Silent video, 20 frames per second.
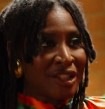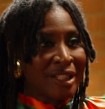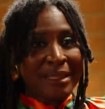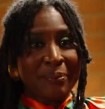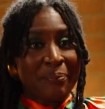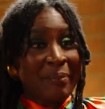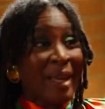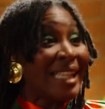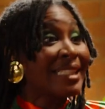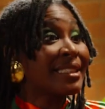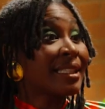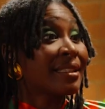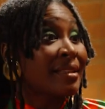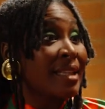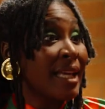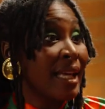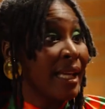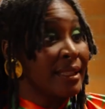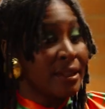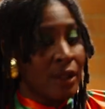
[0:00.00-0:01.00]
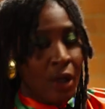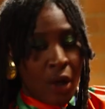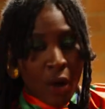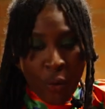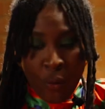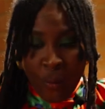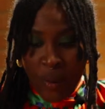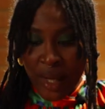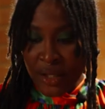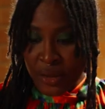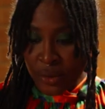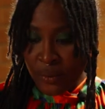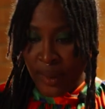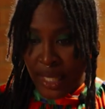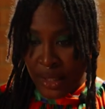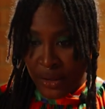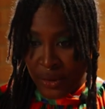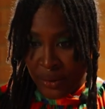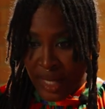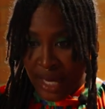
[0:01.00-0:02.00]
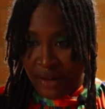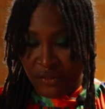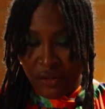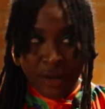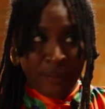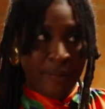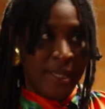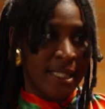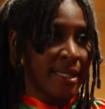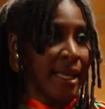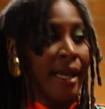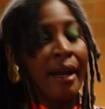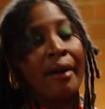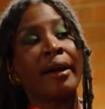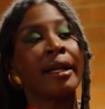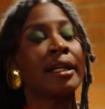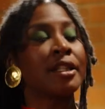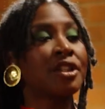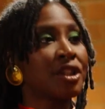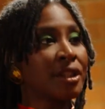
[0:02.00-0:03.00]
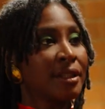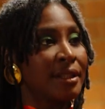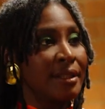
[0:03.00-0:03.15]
just basic things. What do I do after a miscarriage?